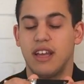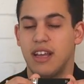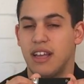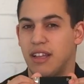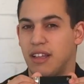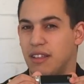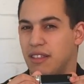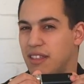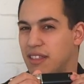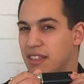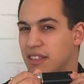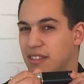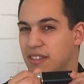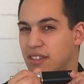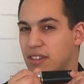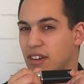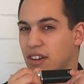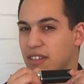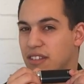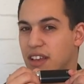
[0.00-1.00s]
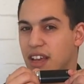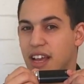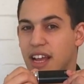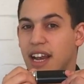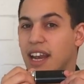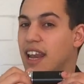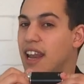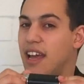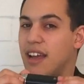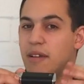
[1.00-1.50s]
It's got
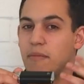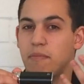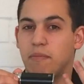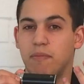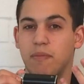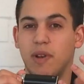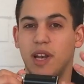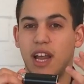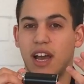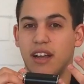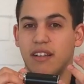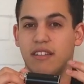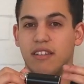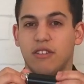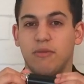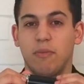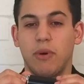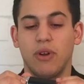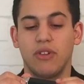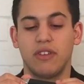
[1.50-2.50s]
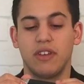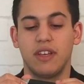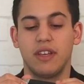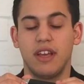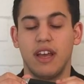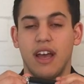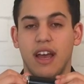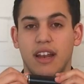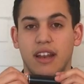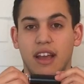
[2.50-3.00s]
a lightish
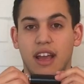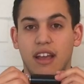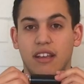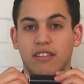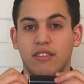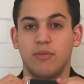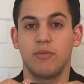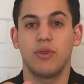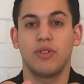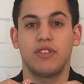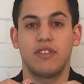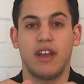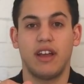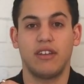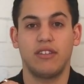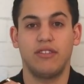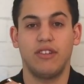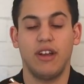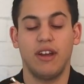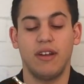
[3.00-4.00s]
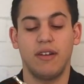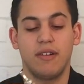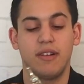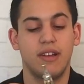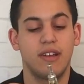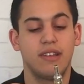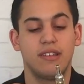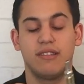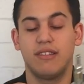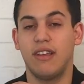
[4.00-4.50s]
body and a smooth texture.
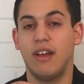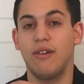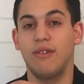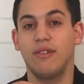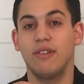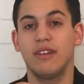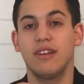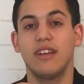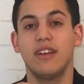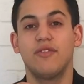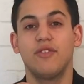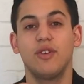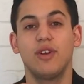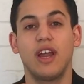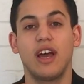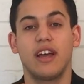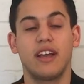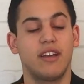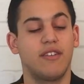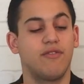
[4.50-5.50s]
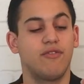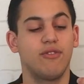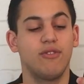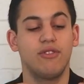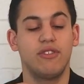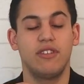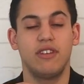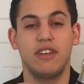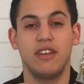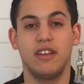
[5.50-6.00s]
So if you like
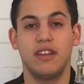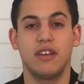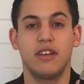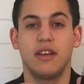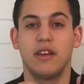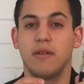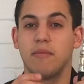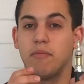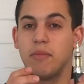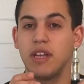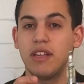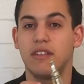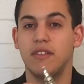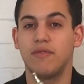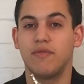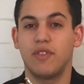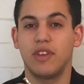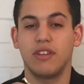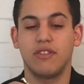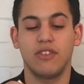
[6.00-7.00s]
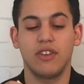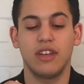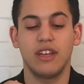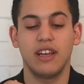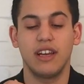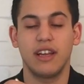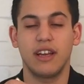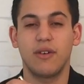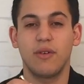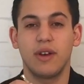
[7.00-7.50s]
fruity, medium VG
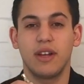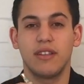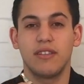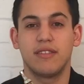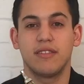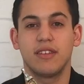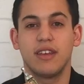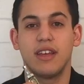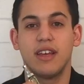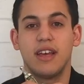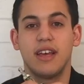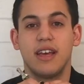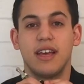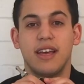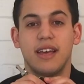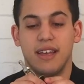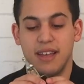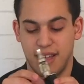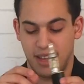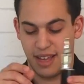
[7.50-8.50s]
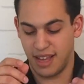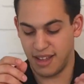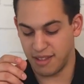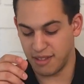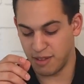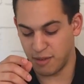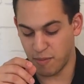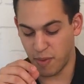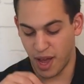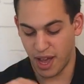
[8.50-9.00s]
e-liquids,
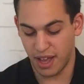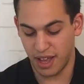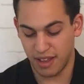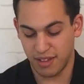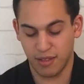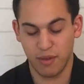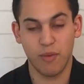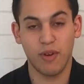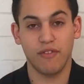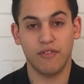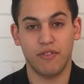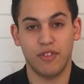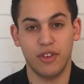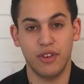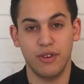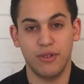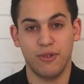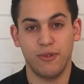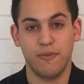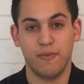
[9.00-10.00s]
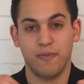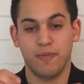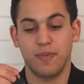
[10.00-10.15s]
HEDON'S Bite is the one for you.